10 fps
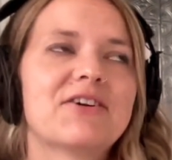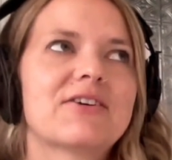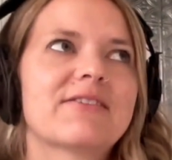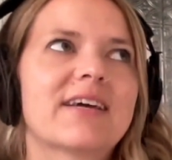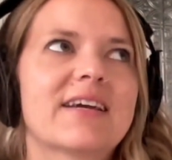
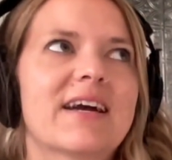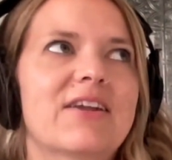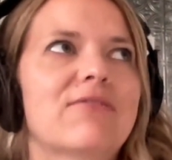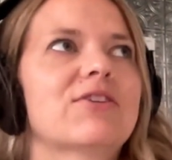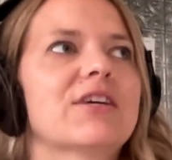you're like kind
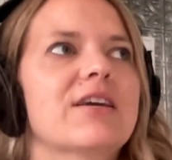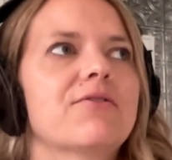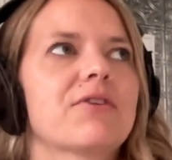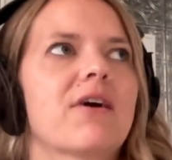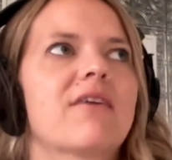of looking
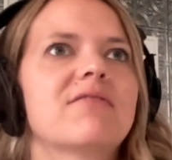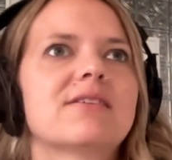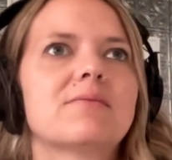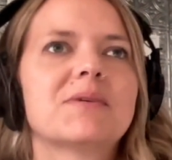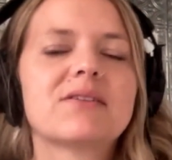for that
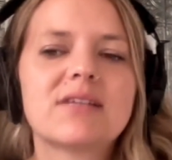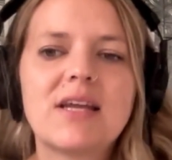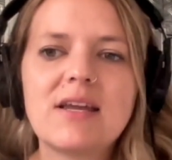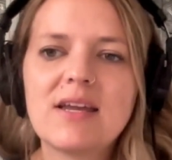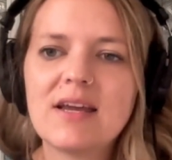
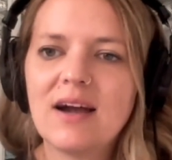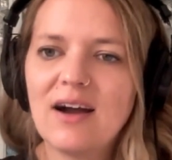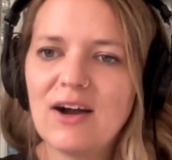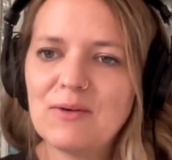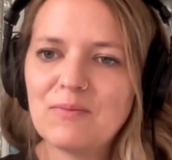visibility
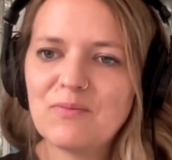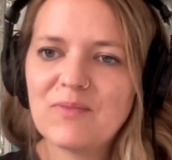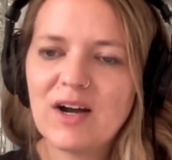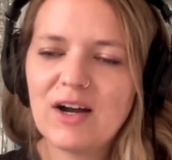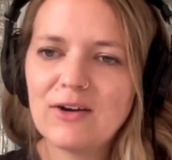
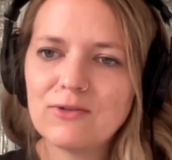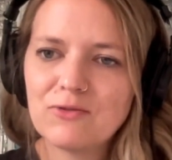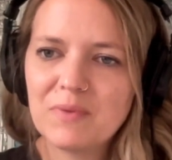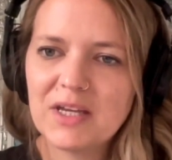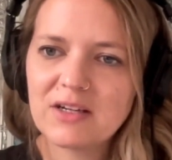
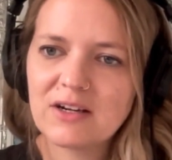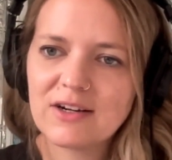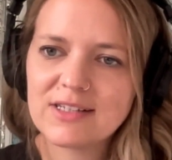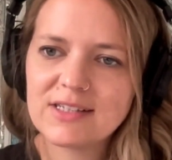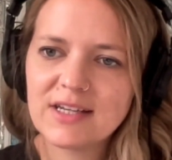of being an
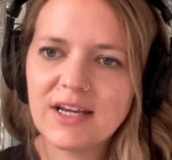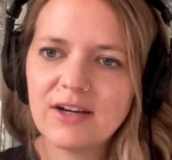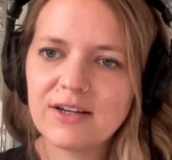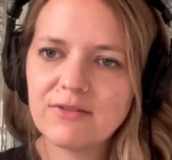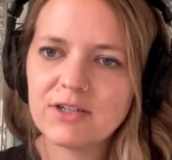artist and
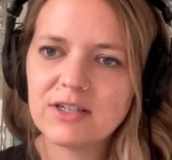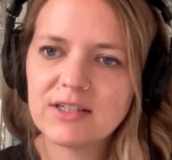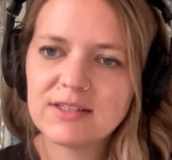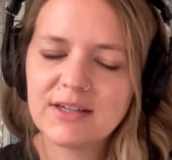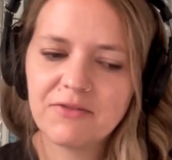
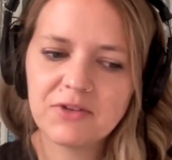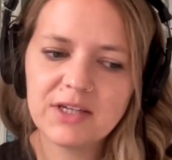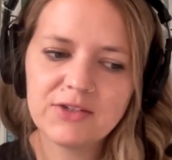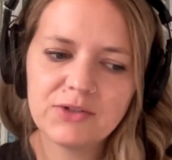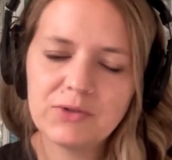caregiver,
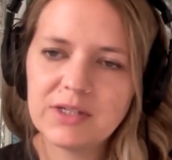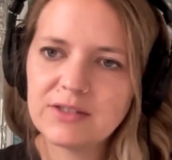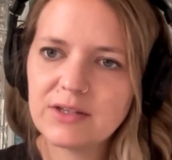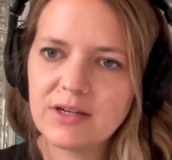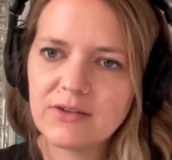definitely tune
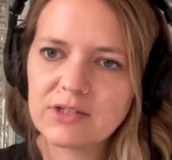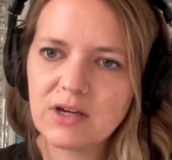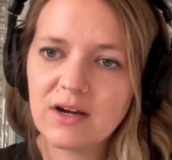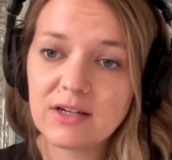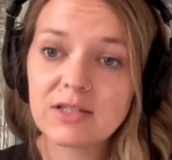into the
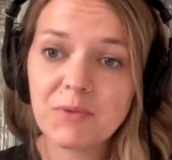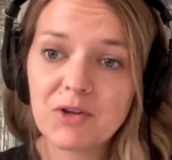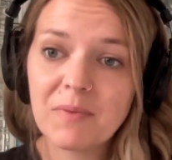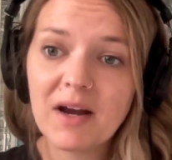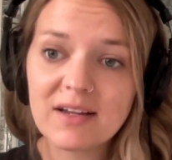Artist
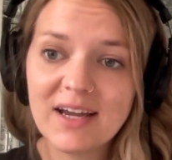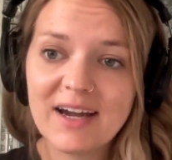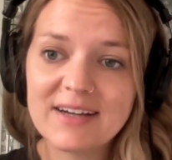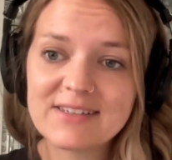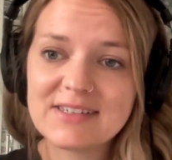Mother
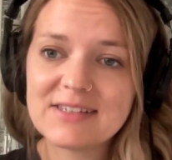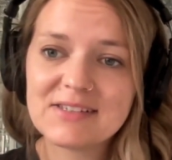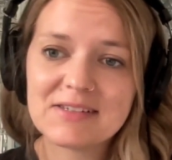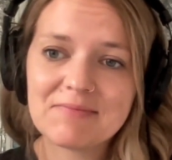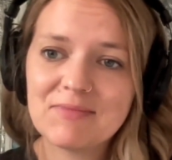Podcast.
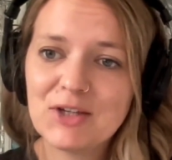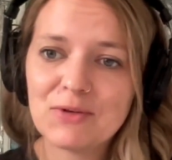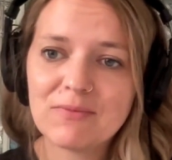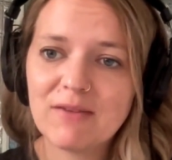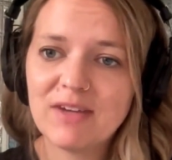It's, you
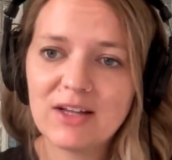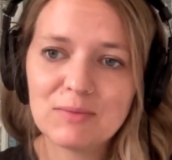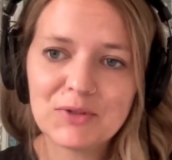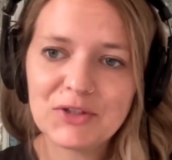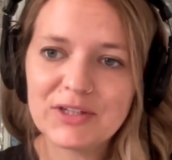know,
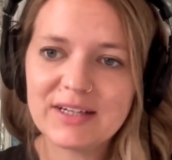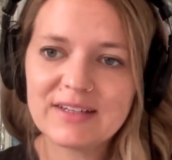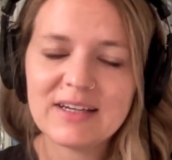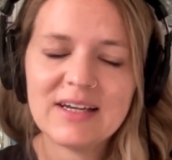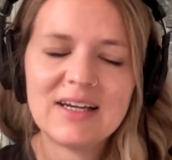available, and